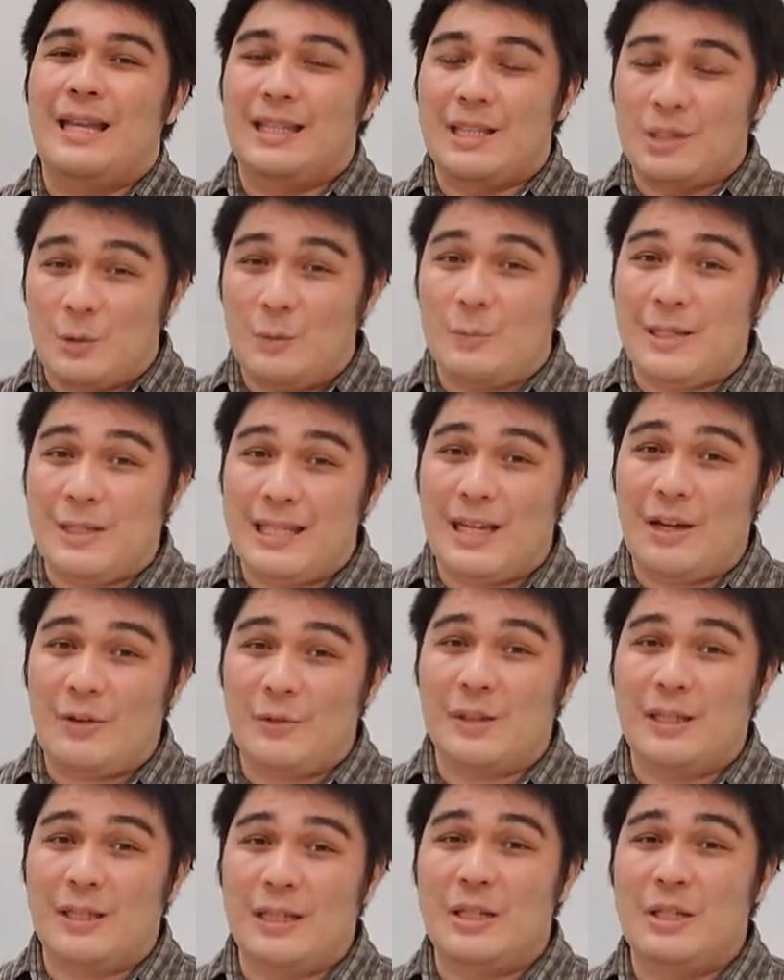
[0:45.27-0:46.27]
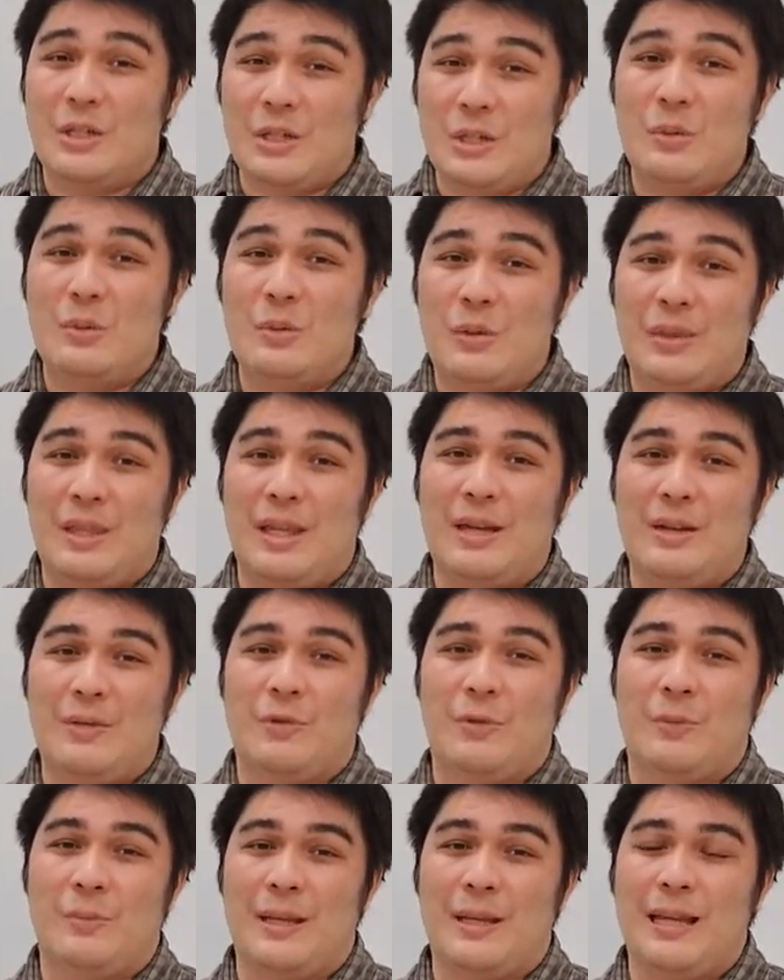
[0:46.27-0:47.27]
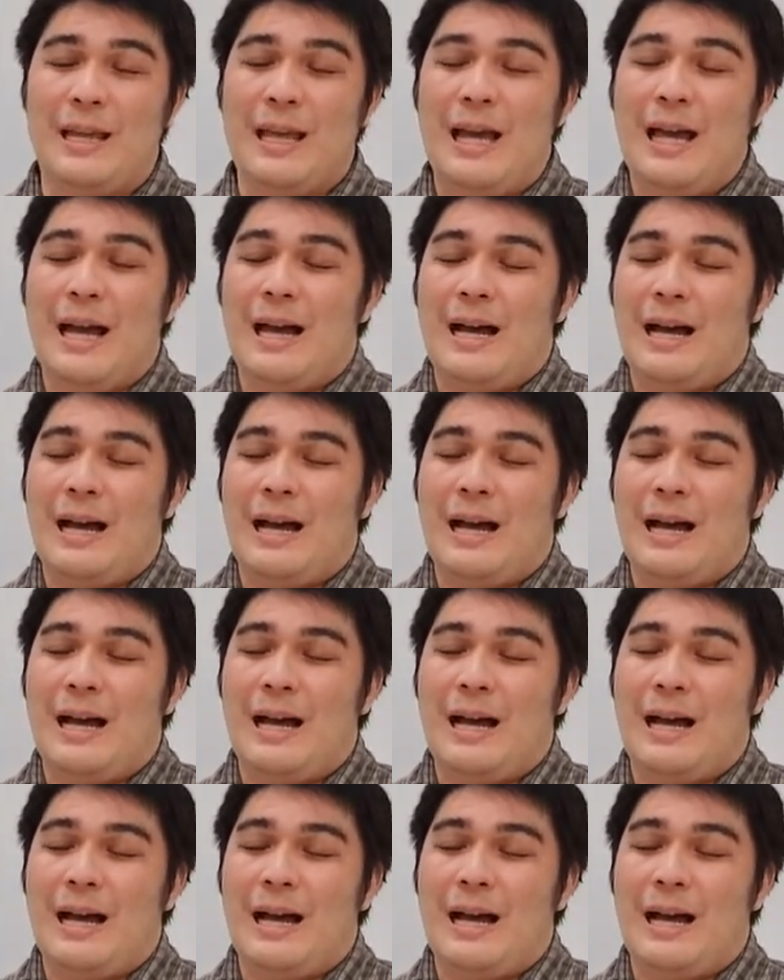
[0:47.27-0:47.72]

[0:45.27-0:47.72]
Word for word: this will be definitely a new thing for me.